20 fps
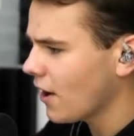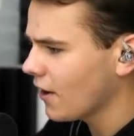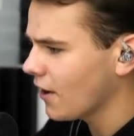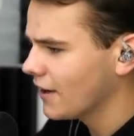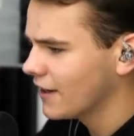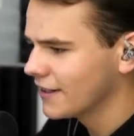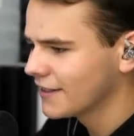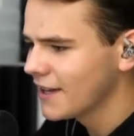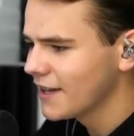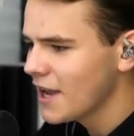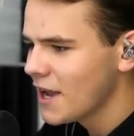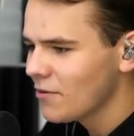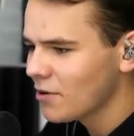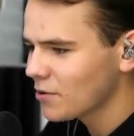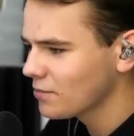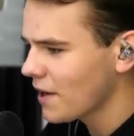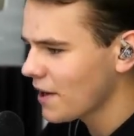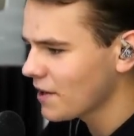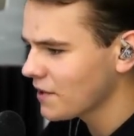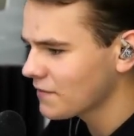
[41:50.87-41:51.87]
what the hell?
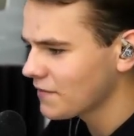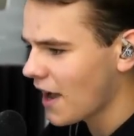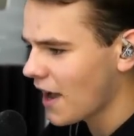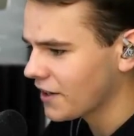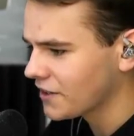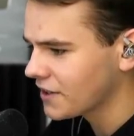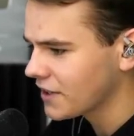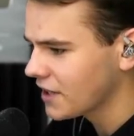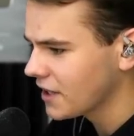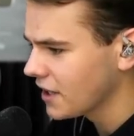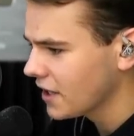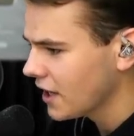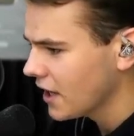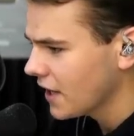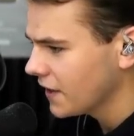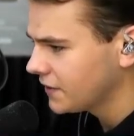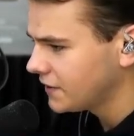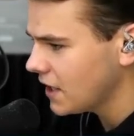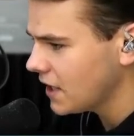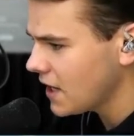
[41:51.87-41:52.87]
We're way too fast.
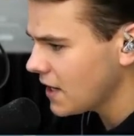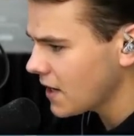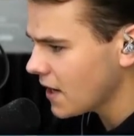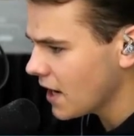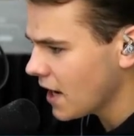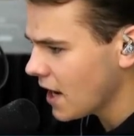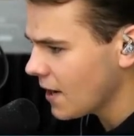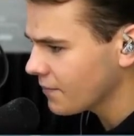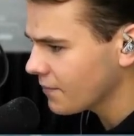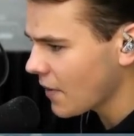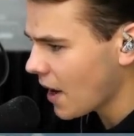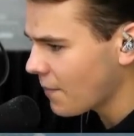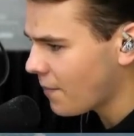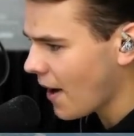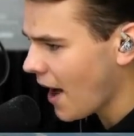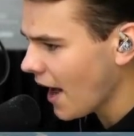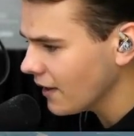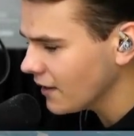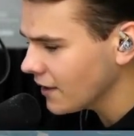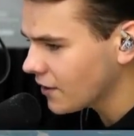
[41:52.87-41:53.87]
See, a
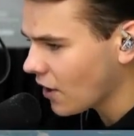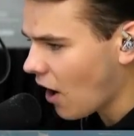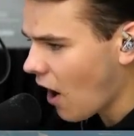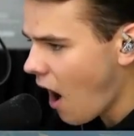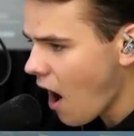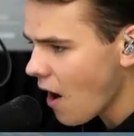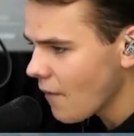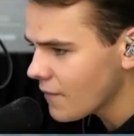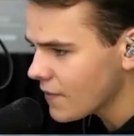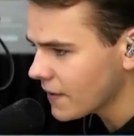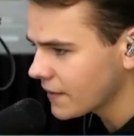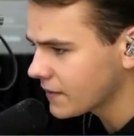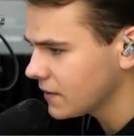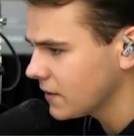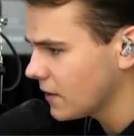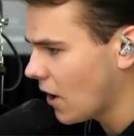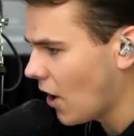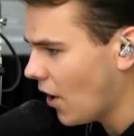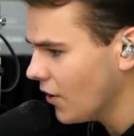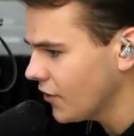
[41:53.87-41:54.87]
pilot
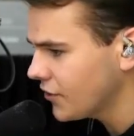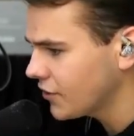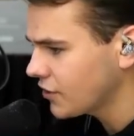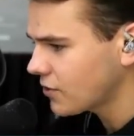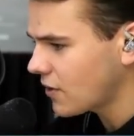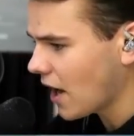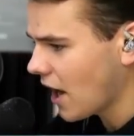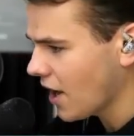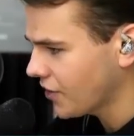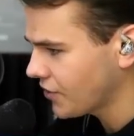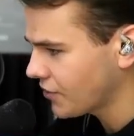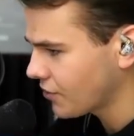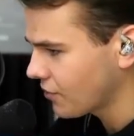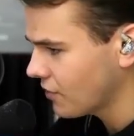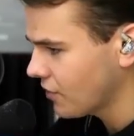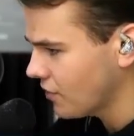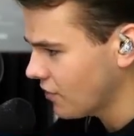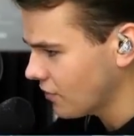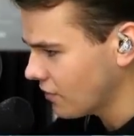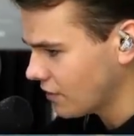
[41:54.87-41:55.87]
obviously also has
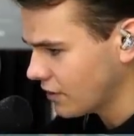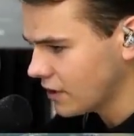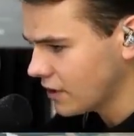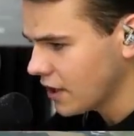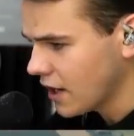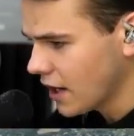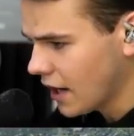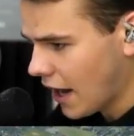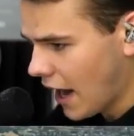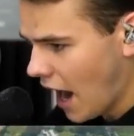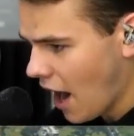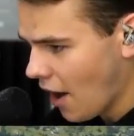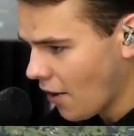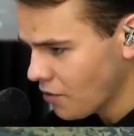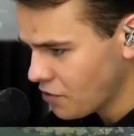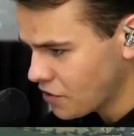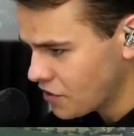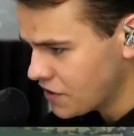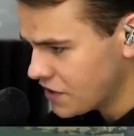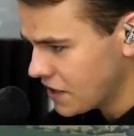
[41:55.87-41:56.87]
to learn
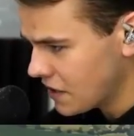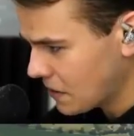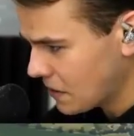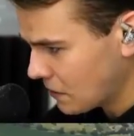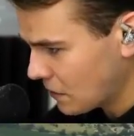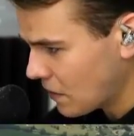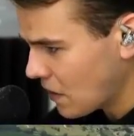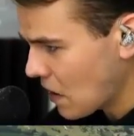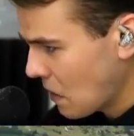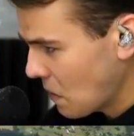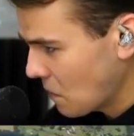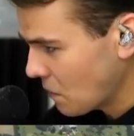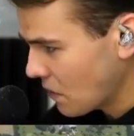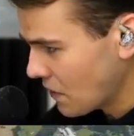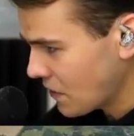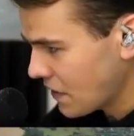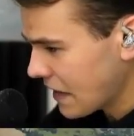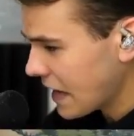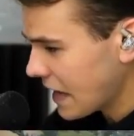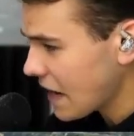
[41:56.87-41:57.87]
how to deal
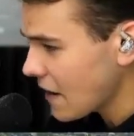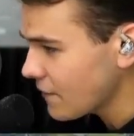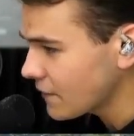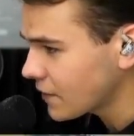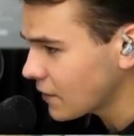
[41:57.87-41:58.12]
with,